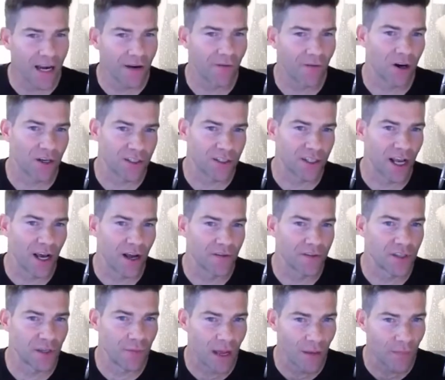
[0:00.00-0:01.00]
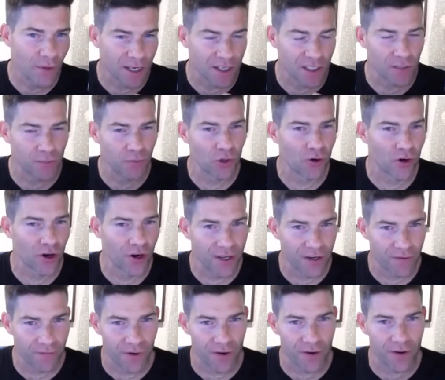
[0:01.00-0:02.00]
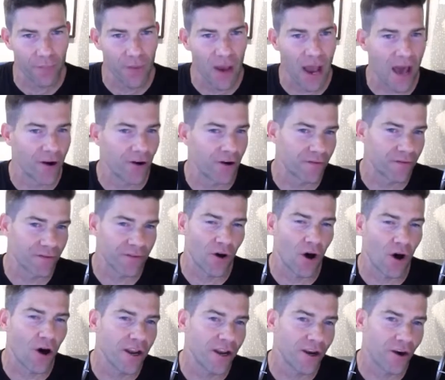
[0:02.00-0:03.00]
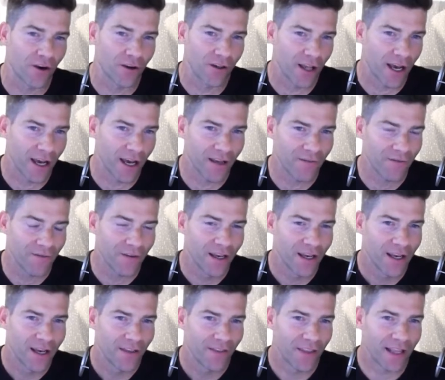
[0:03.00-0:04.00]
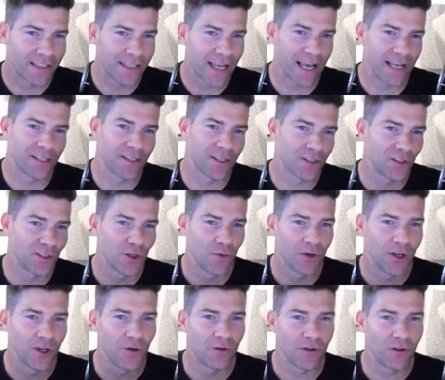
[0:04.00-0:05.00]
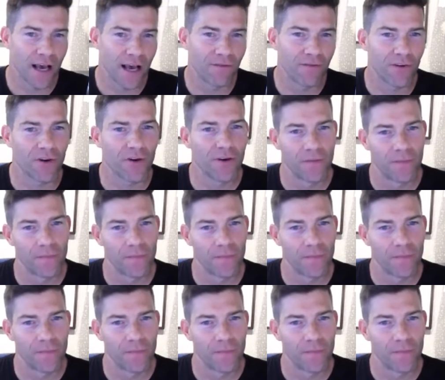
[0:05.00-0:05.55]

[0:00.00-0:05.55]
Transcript: of ourselves and maybe explore a different pattern of thought in our life that takes us to a new level.